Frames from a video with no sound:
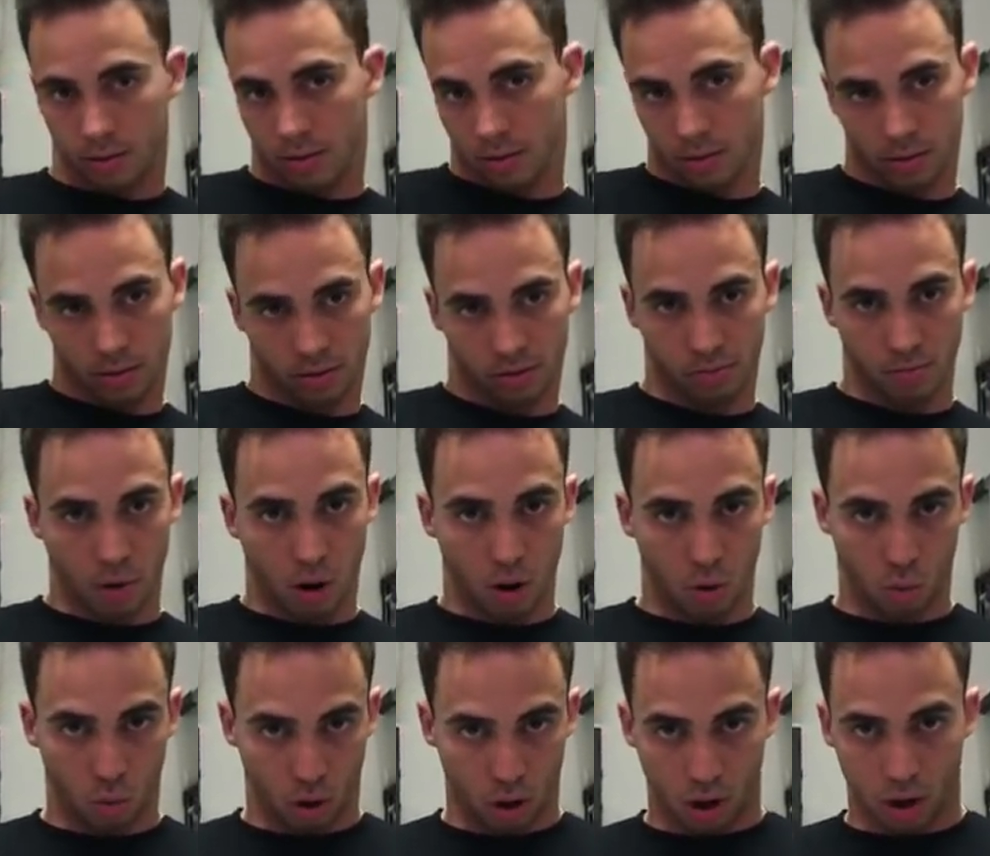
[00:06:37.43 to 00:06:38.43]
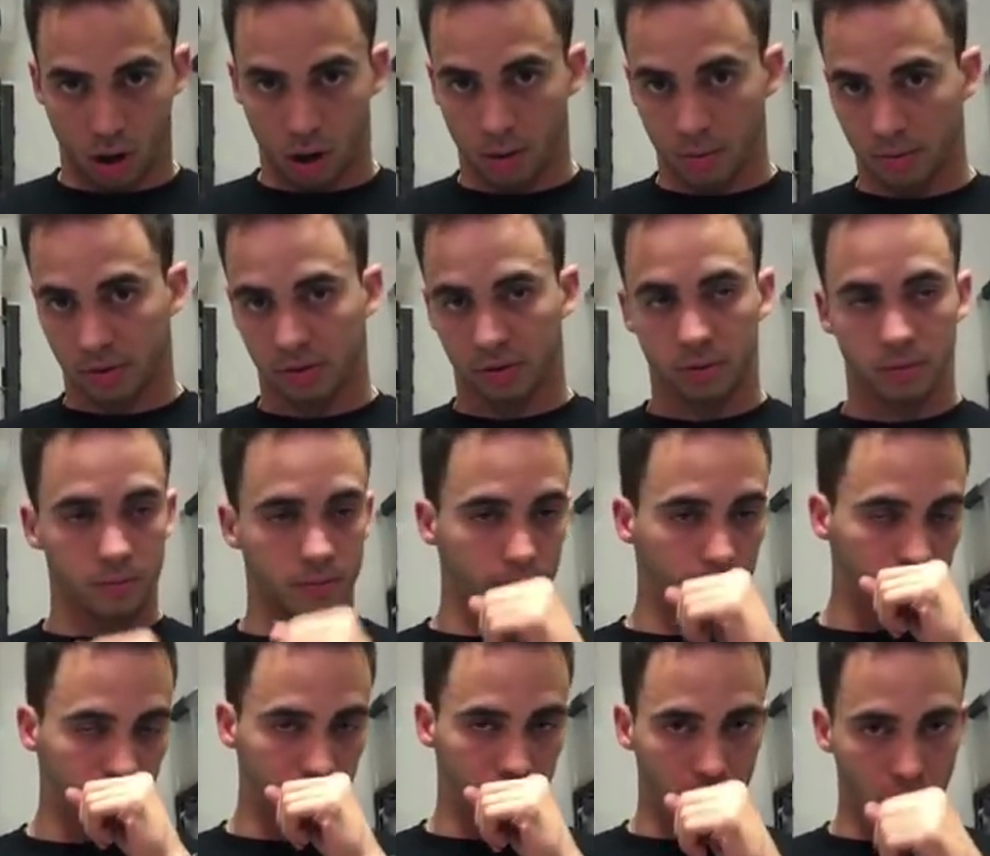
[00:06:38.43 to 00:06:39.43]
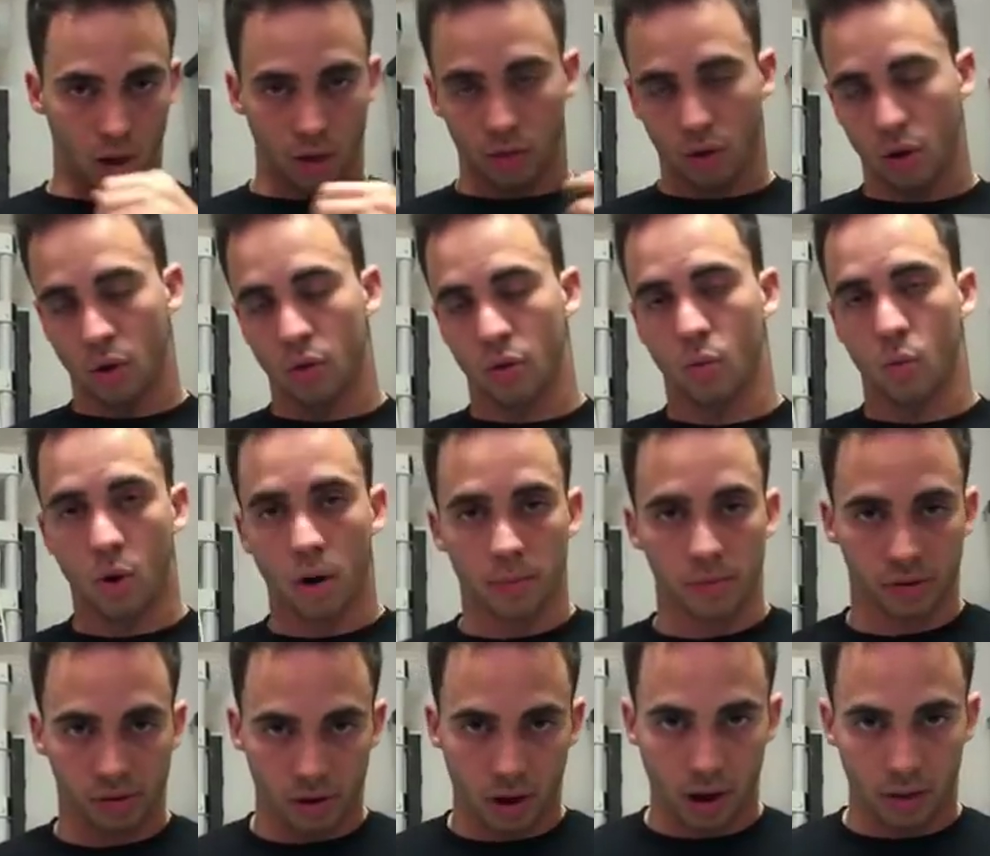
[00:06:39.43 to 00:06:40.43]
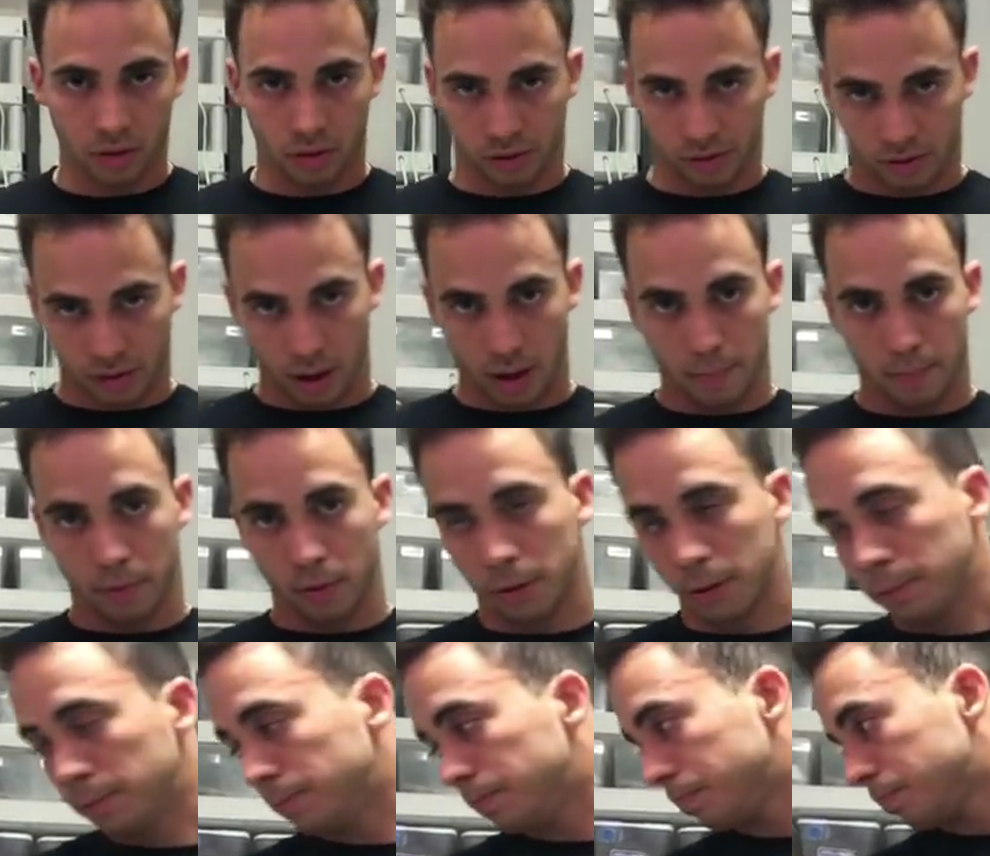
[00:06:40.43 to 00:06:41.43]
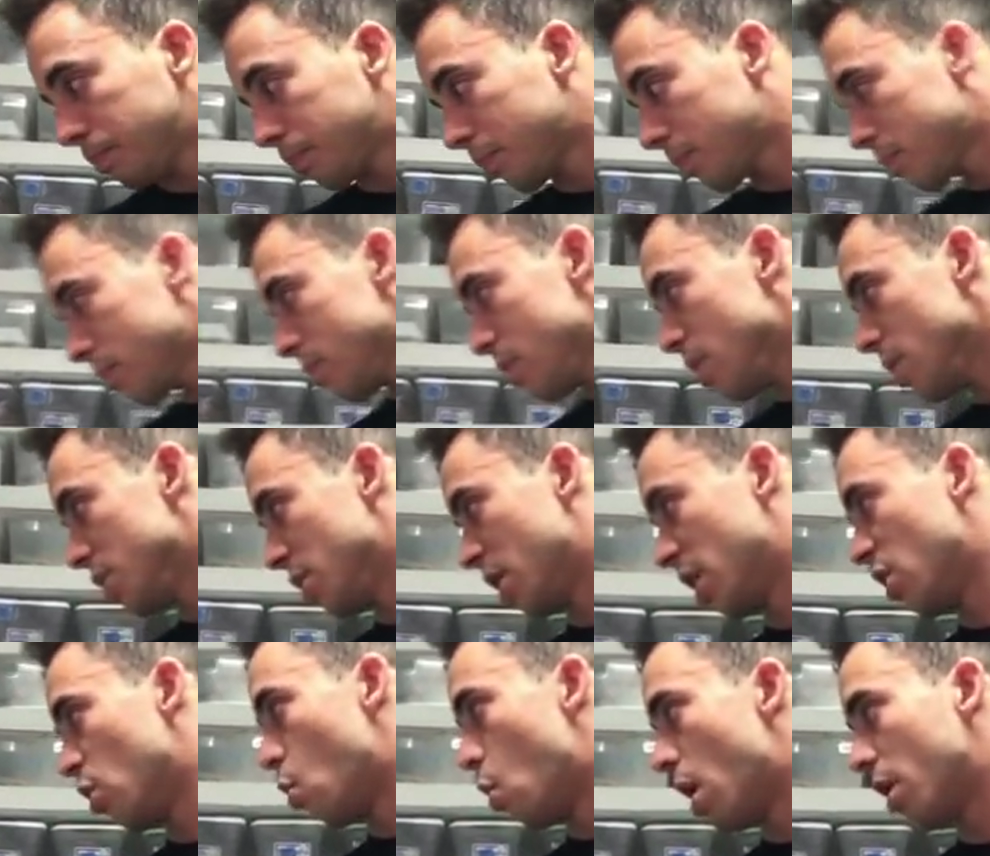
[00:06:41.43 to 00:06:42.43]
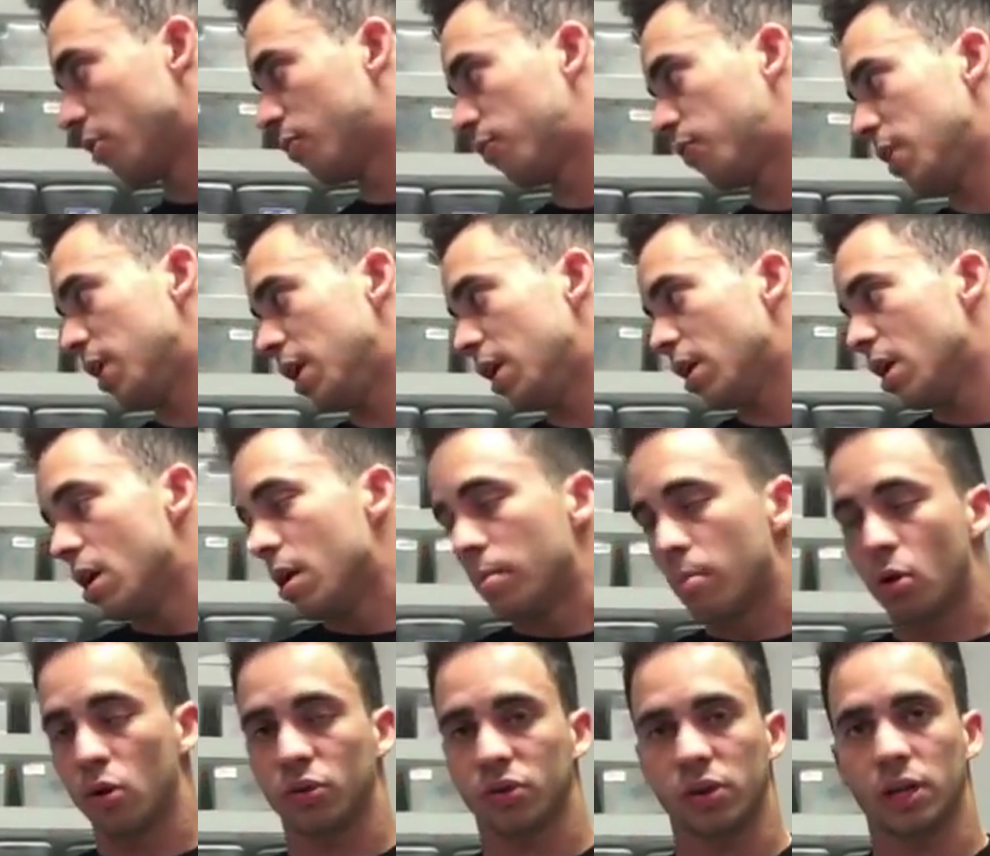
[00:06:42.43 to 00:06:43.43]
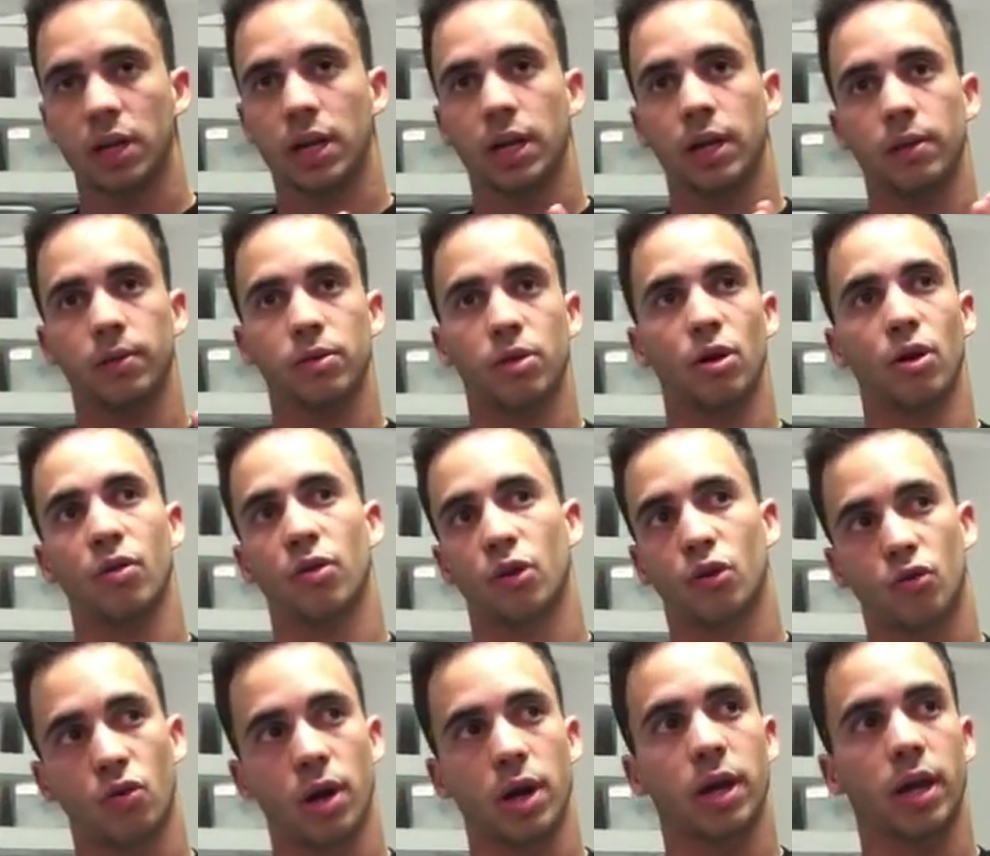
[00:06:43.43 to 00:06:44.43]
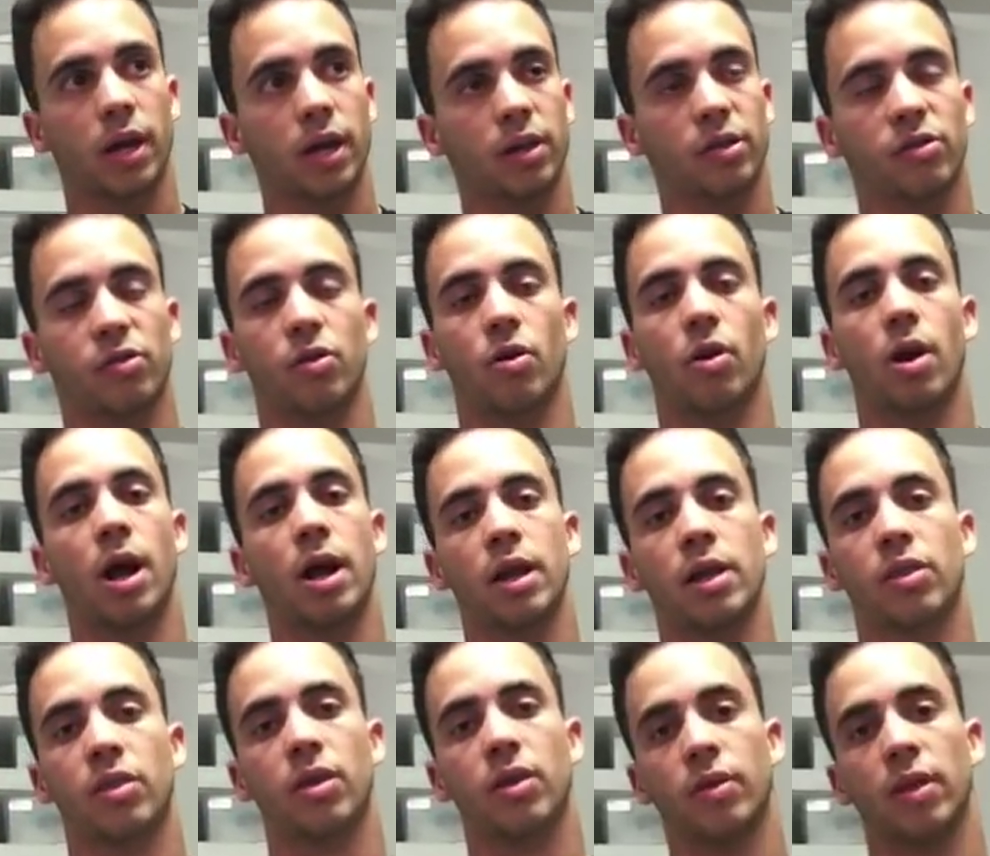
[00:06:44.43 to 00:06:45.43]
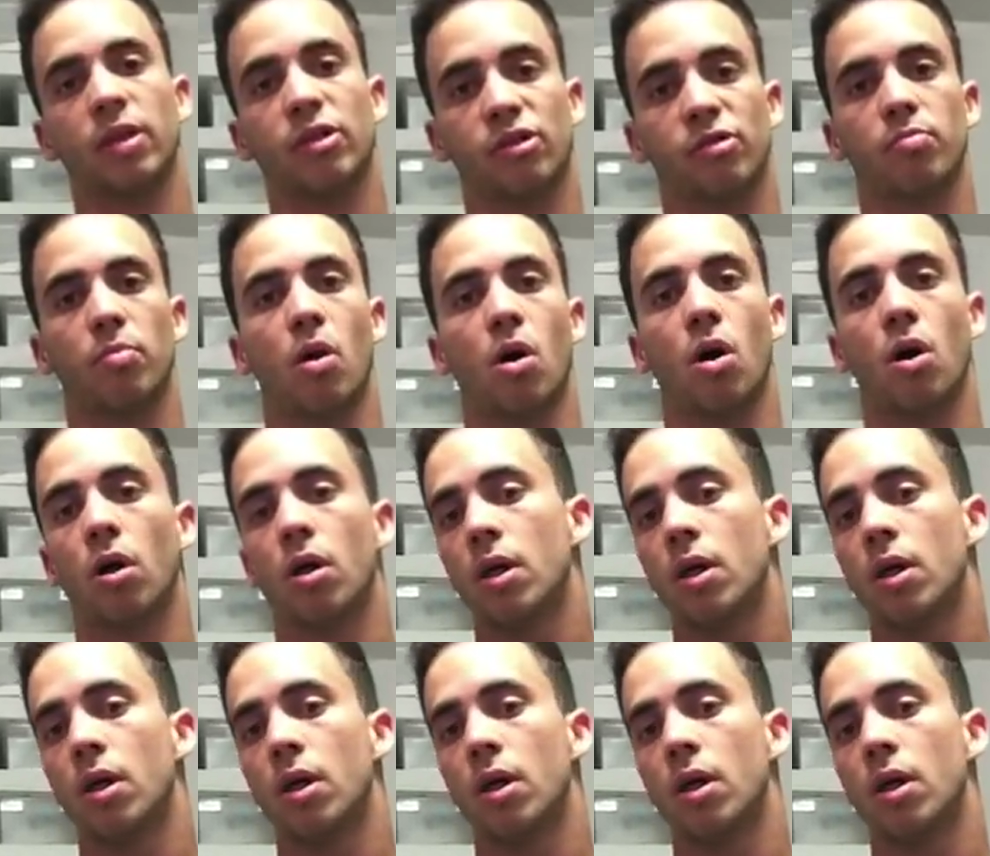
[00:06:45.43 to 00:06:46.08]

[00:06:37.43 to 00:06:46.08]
small worms, although the worms is not the staple. You're going to want to feed mostly, the crickets or anything that's small.